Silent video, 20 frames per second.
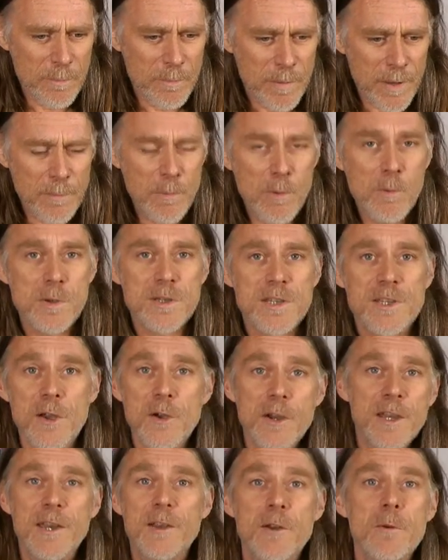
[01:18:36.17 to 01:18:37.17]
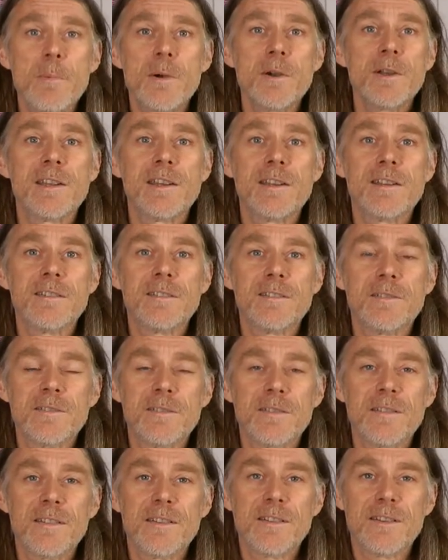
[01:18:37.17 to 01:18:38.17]
People were signing up on it
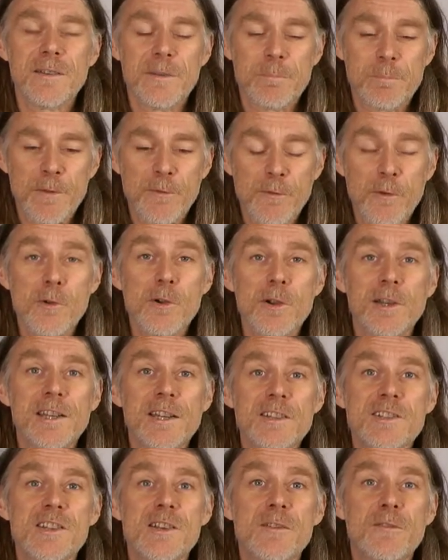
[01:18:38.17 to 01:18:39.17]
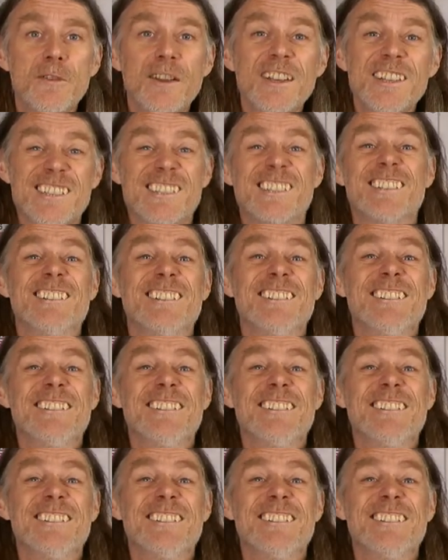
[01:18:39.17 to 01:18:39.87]
before I'd actually finished.